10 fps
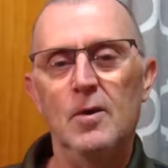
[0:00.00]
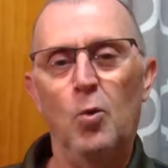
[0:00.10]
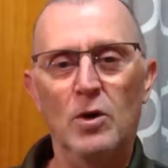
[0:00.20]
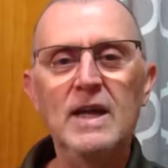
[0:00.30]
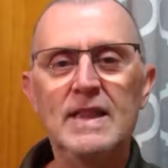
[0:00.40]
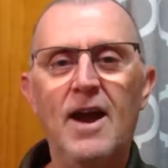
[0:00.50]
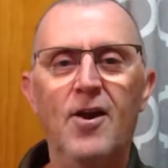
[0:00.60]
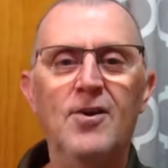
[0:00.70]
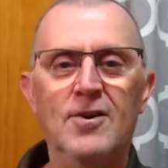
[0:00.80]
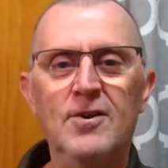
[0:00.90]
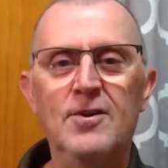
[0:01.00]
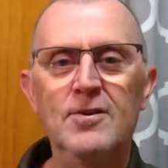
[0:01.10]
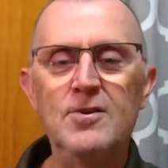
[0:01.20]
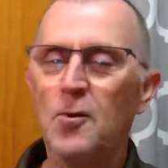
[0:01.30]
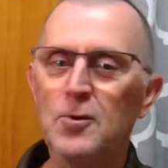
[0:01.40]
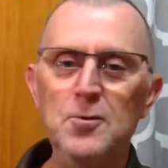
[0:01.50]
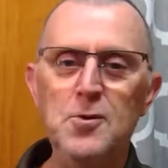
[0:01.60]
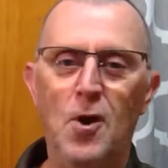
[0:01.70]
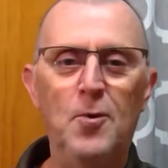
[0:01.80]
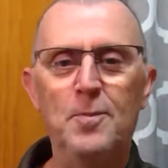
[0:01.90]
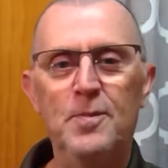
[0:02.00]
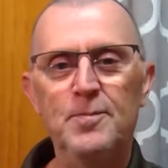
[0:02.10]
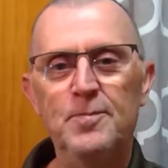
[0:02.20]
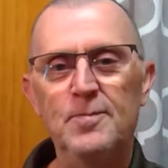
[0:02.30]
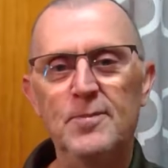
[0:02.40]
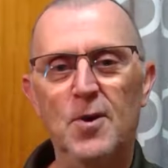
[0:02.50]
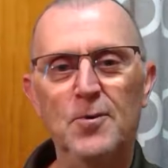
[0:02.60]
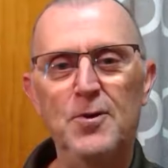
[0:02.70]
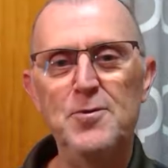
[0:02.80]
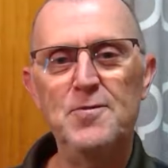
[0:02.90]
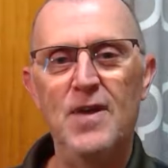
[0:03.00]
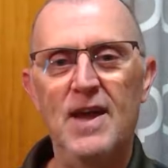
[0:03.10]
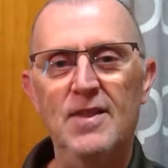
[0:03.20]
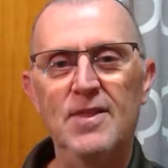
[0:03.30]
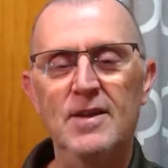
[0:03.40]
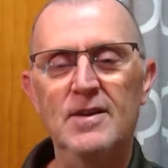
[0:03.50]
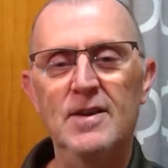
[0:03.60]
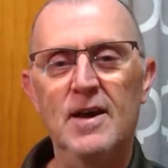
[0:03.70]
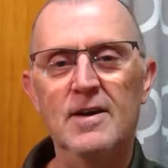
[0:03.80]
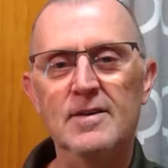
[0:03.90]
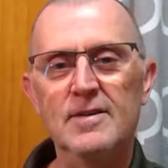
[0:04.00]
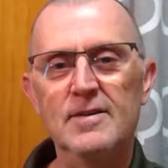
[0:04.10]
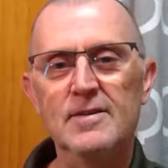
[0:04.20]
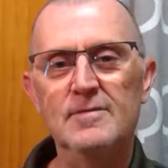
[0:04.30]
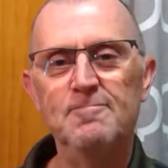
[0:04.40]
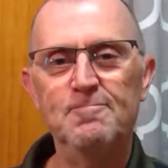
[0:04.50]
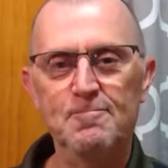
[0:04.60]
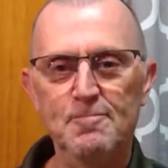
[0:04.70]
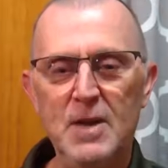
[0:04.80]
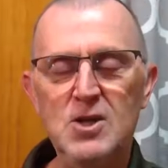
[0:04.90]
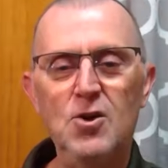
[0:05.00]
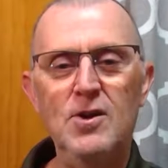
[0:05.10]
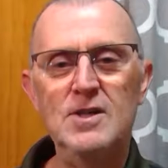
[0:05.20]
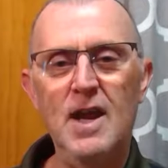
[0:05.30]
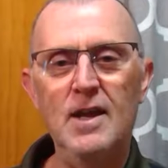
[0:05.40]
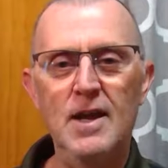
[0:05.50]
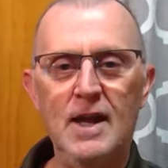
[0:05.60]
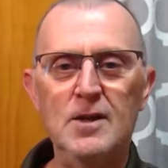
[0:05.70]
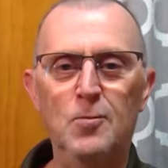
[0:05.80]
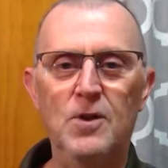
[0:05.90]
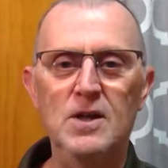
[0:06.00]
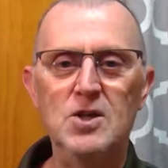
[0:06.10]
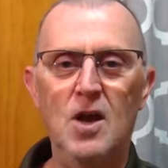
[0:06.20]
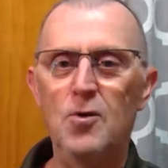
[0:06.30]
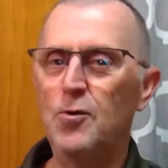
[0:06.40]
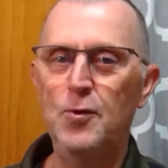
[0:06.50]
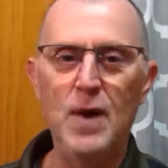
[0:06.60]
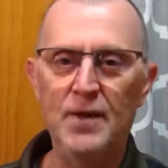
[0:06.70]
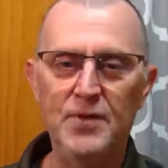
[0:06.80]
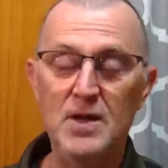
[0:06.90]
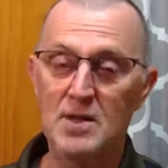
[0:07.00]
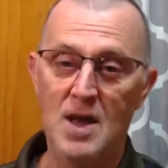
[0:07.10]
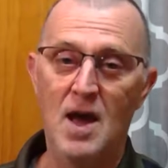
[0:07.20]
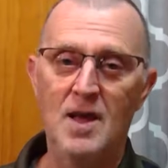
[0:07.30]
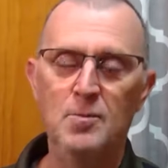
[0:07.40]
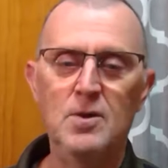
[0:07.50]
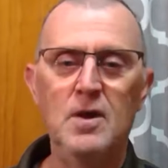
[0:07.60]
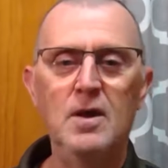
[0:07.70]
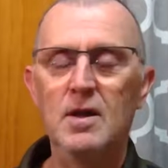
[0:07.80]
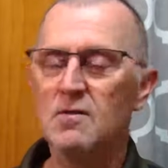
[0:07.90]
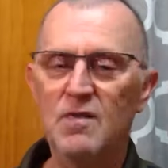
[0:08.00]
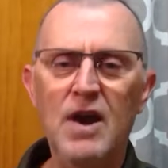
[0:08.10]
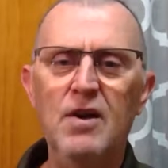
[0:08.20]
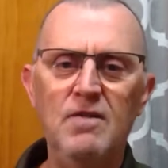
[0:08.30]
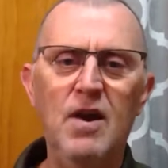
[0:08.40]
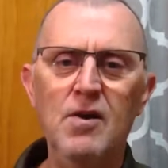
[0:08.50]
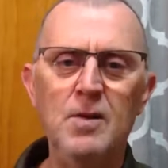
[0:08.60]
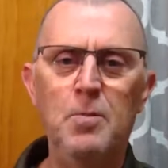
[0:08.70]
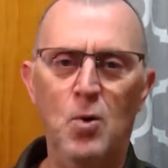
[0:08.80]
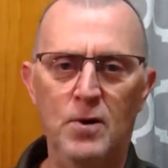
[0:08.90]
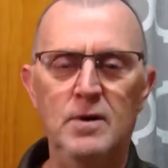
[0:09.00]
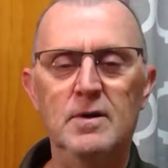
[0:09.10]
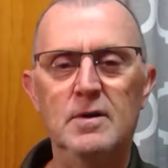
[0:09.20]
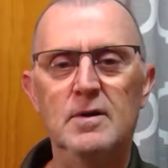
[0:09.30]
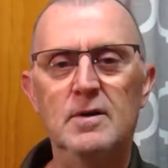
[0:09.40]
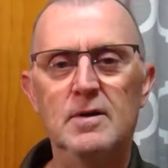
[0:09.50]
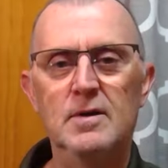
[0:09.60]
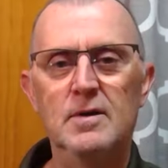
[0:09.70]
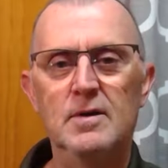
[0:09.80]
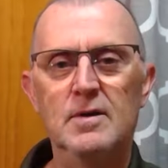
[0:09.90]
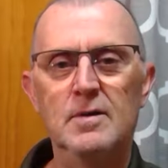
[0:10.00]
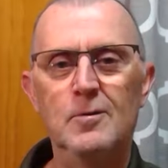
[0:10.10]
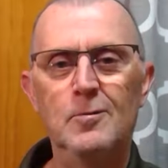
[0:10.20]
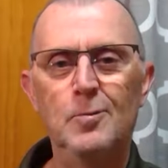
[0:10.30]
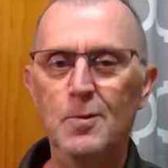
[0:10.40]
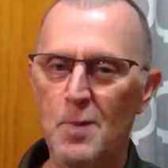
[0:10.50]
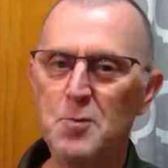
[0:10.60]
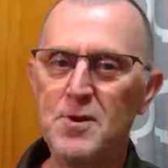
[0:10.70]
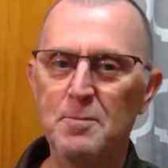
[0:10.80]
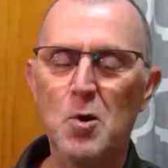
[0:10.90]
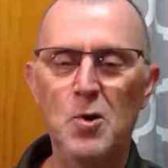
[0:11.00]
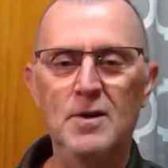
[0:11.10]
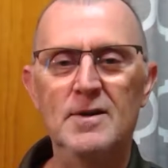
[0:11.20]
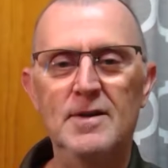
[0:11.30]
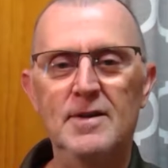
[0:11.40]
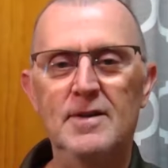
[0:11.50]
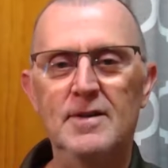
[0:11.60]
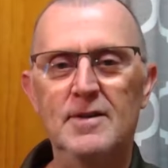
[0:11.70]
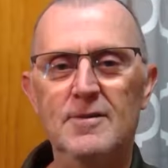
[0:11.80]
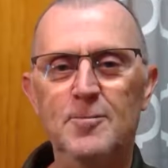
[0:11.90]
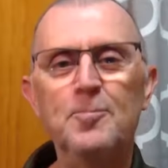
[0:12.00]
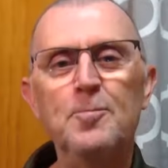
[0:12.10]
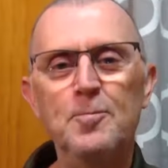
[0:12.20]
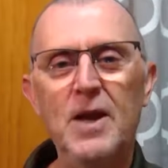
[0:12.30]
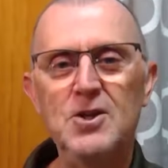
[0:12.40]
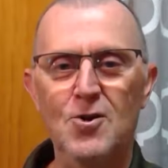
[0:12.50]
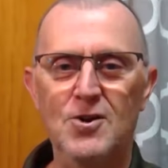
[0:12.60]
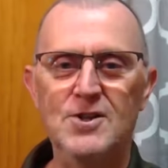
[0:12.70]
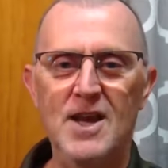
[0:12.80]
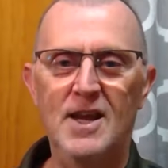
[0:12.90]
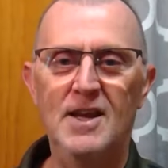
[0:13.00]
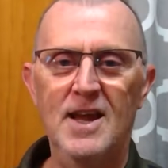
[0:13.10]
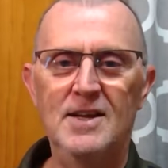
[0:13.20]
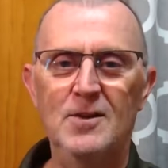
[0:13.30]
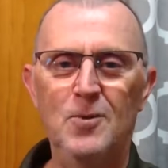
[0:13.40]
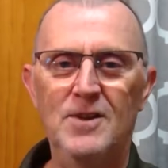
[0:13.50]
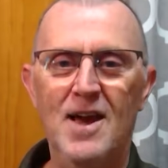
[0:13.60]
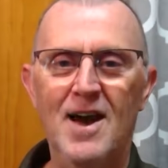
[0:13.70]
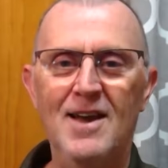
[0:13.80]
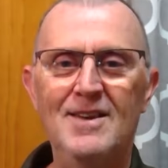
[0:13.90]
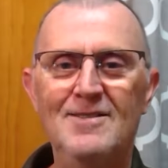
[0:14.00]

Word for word: we'll get there. Don't lose hope. Don't lose faith, and uh, make sure you stay connected with each other throughout these times. It's very very important. But most important, make sure you stay connected with God.